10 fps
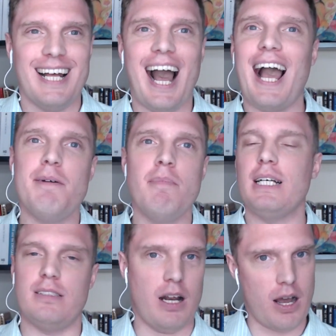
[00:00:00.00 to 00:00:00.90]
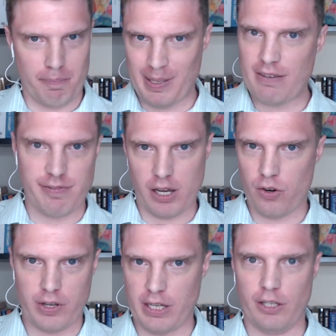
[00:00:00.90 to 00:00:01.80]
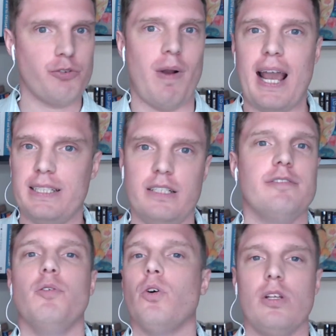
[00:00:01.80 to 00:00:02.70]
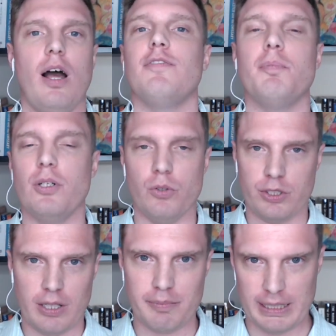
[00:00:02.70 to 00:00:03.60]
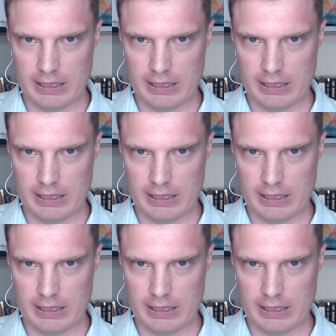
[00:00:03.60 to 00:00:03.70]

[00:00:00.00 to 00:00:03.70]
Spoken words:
I must not be very attractive or lovable or something